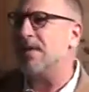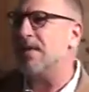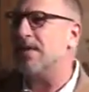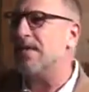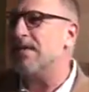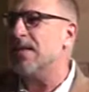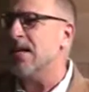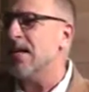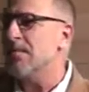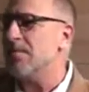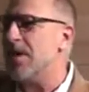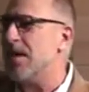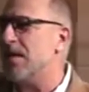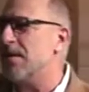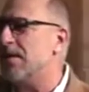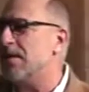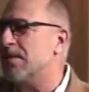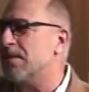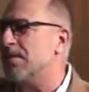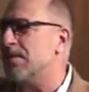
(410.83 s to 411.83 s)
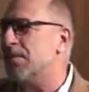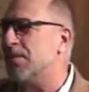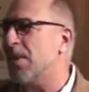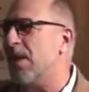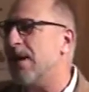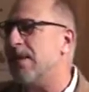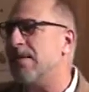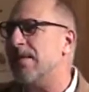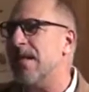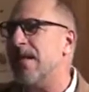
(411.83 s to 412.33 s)
The, my, the
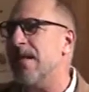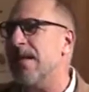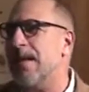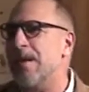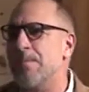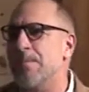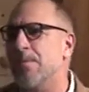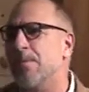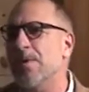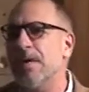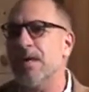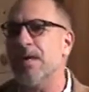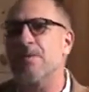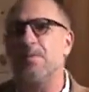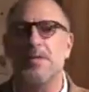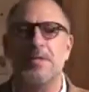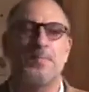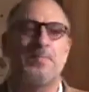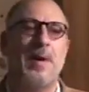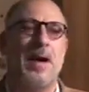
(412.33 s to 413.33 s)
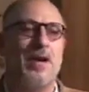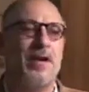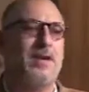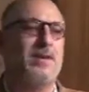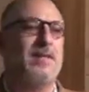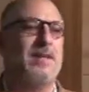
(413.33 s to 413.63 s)
breath that I breathed was better.